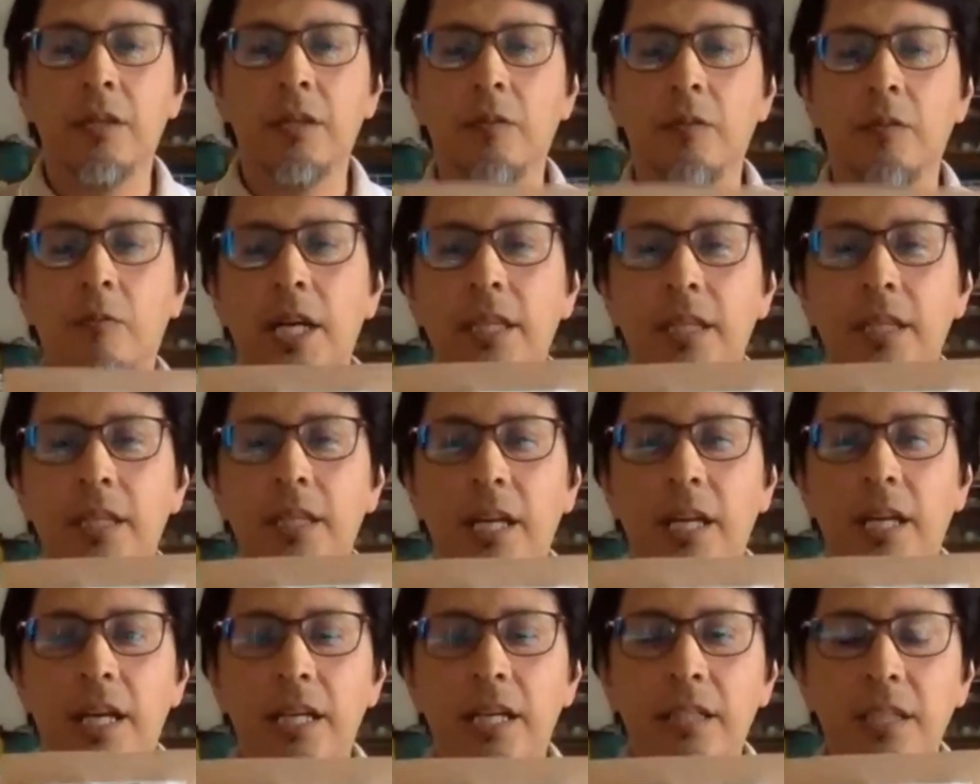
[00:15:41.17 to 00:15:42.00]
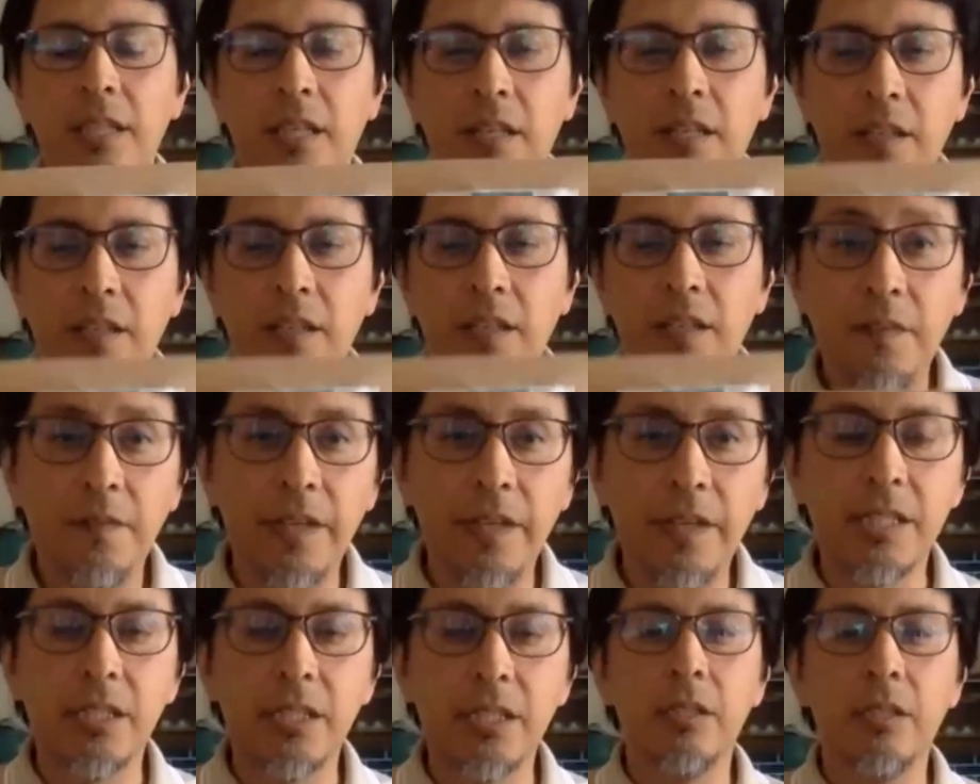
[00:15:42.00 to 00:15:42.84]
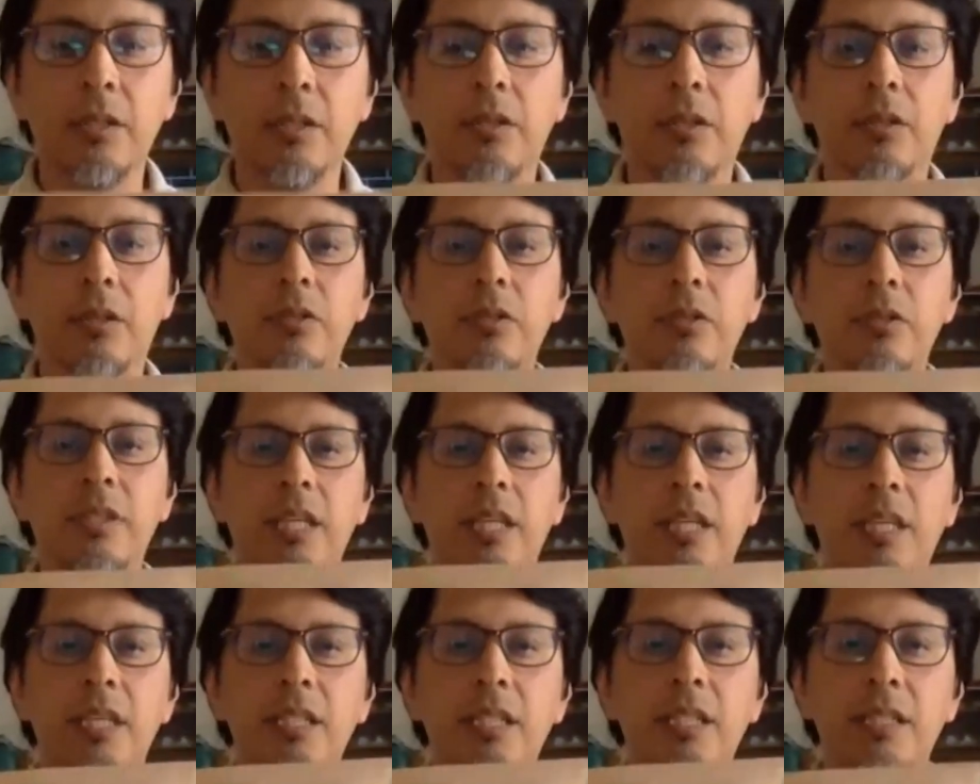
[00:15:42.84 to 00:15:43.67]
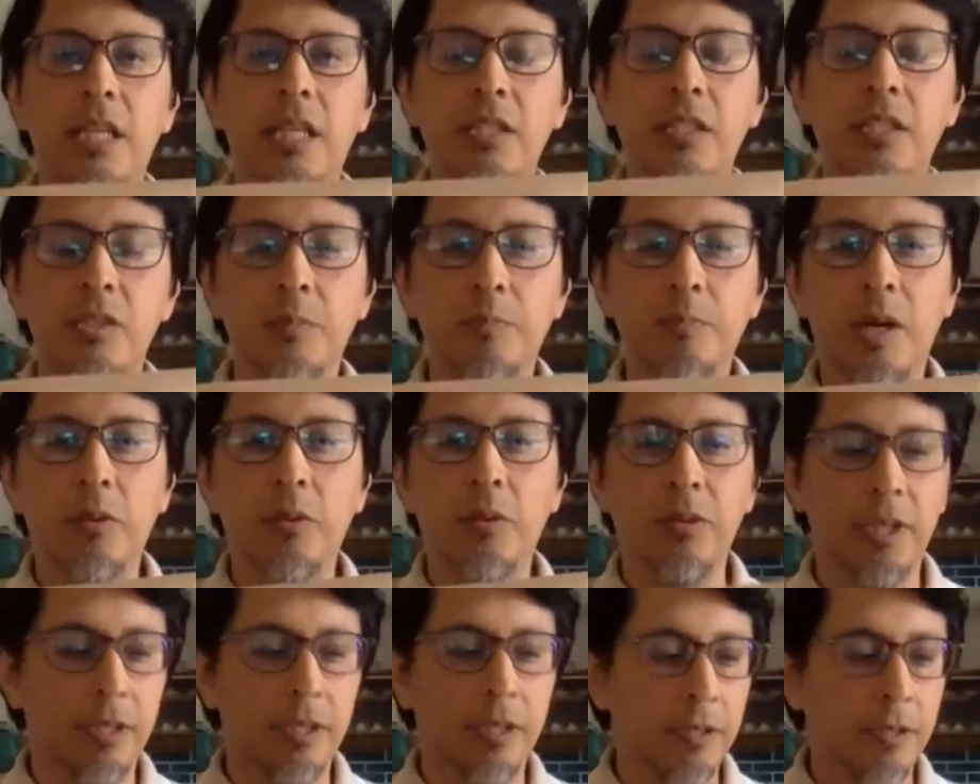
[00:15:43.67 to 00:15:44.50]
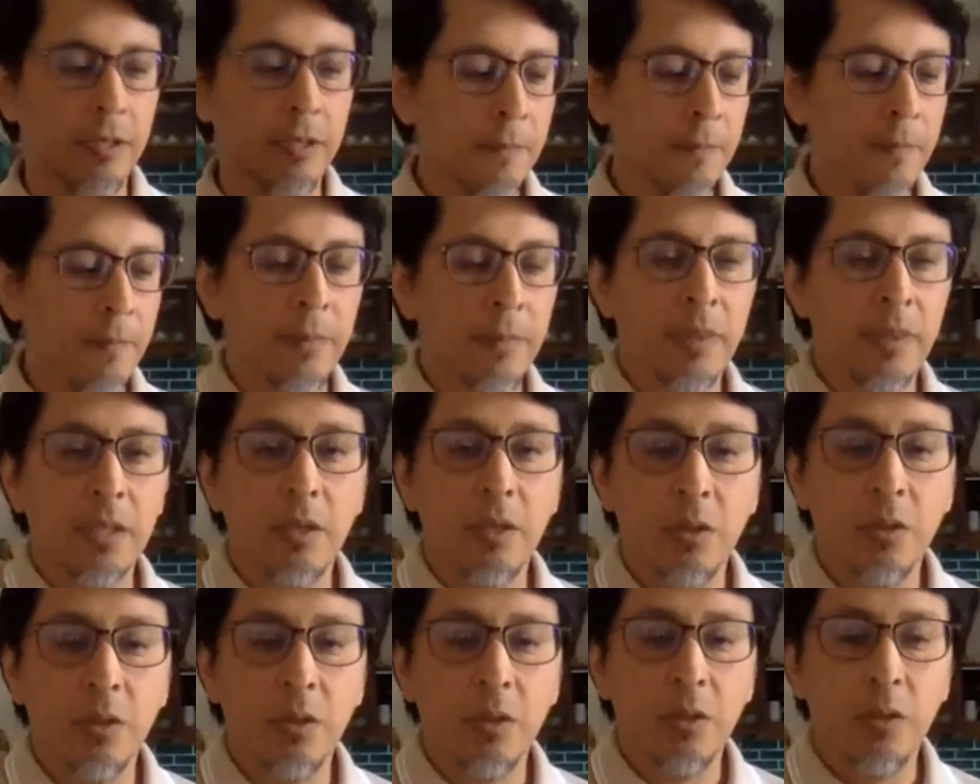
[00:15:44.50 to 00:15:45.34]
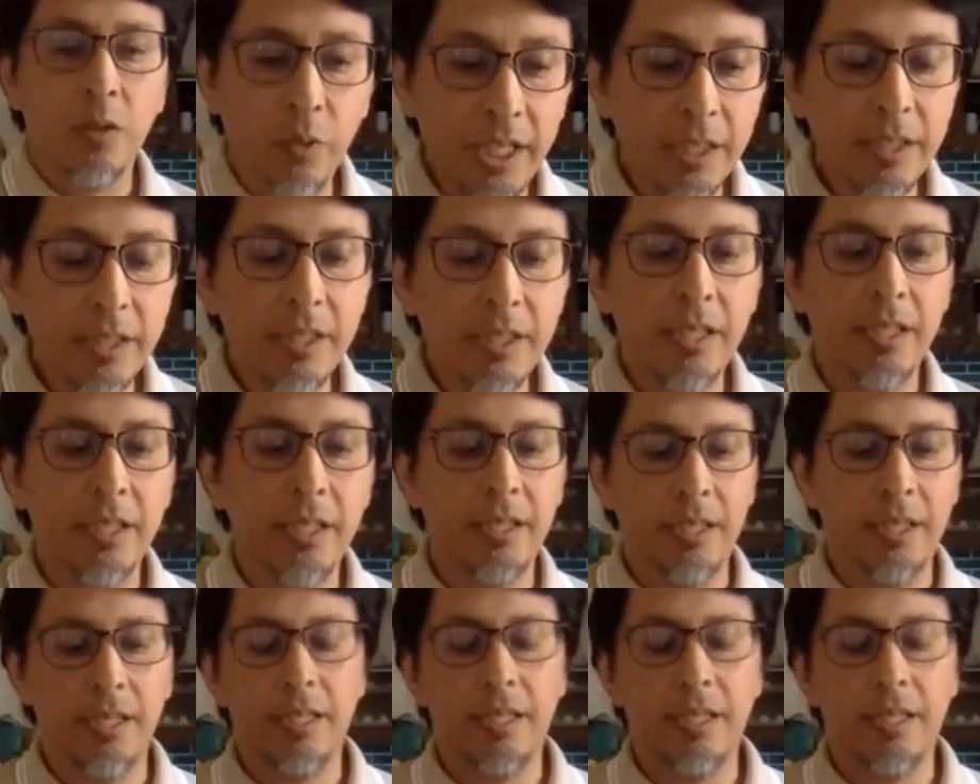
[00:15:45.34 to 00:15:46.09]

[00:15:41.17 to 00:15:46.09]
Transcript: what are the effects of taking natto powder with